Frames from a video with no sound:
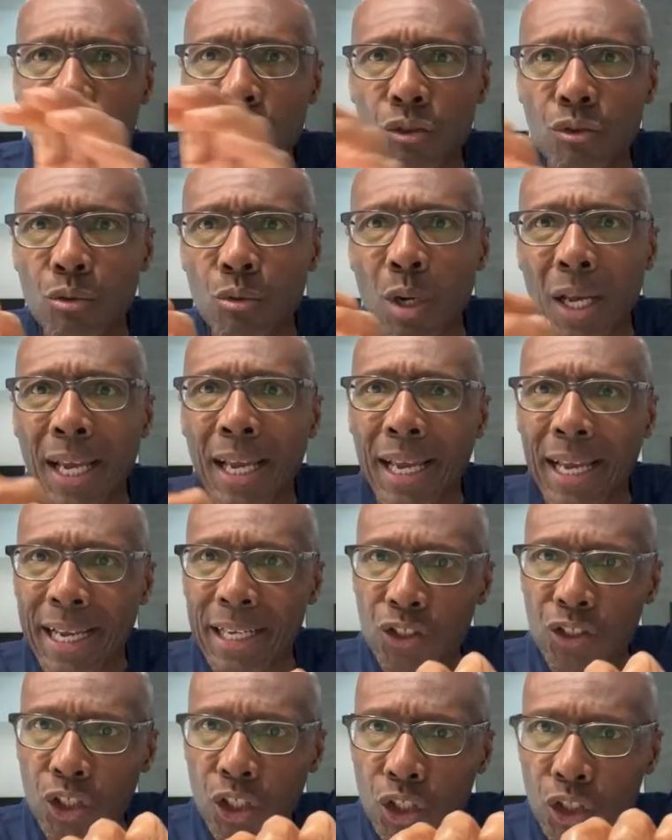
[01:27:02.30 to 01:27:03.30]
you
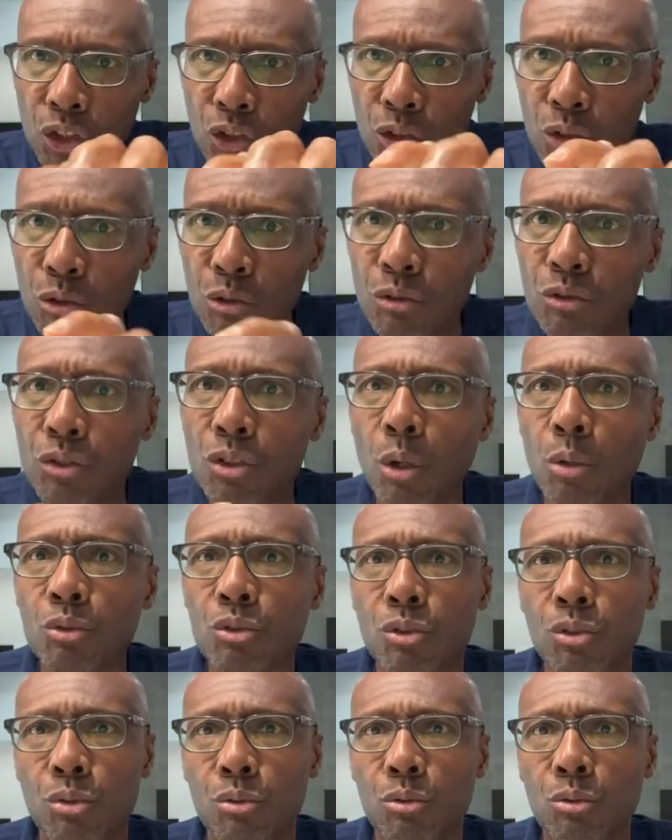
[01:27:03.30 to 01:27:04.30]
and to use those
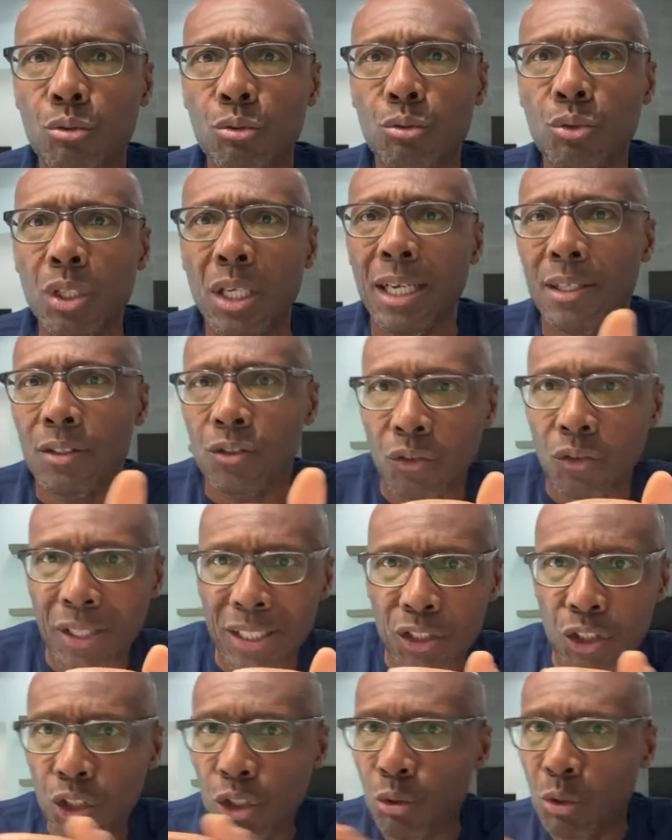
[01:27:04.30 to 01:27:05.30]
tools so
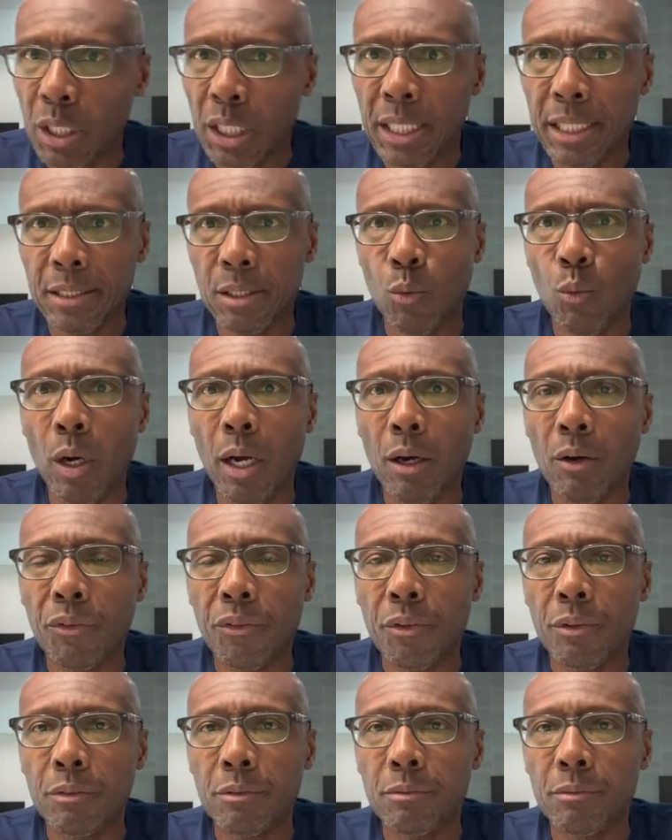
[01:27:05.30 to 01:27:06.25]
that you can get to wealth.